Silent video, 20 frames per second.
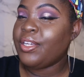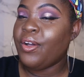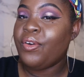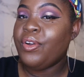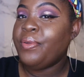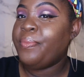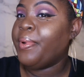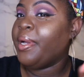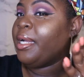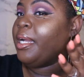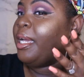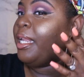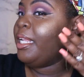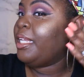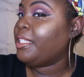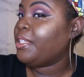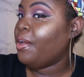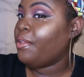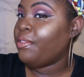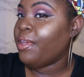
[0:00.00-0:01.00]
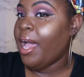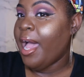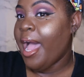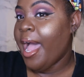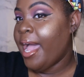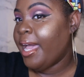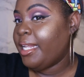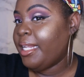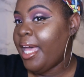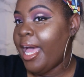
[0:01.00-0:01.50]
oldie but goodies on the
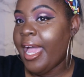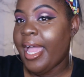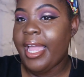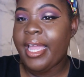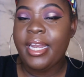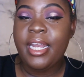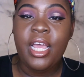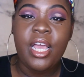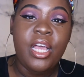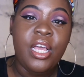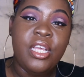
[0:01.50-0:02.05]
highlight.